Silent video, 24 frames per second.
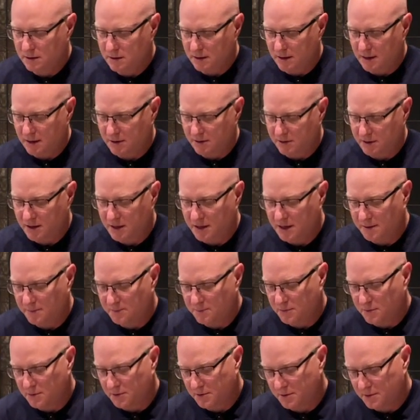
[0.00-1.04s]
I'll
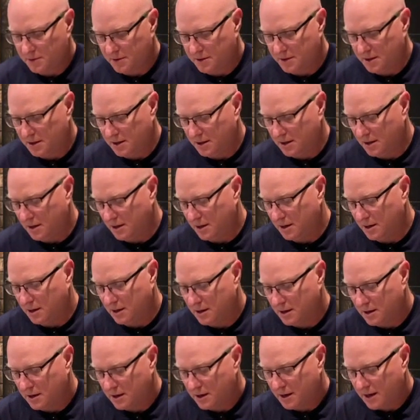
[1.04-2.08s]
keep the
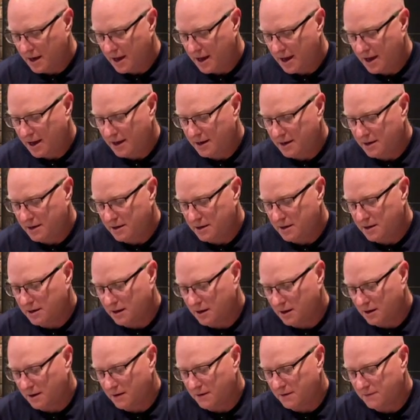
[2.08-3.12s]
end
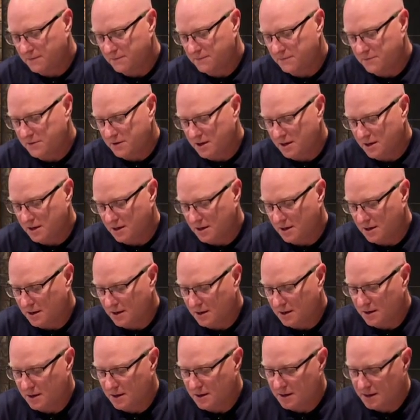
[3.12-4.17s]
of
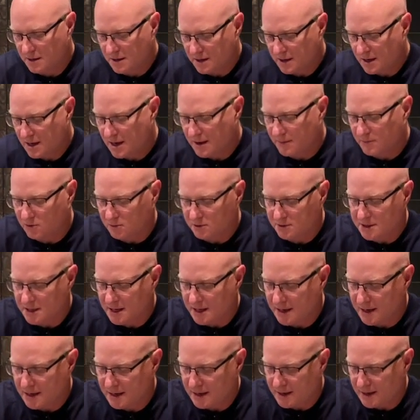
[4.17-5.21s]
the cable
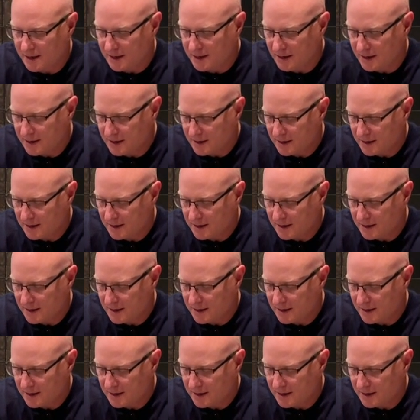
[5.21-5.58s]
tie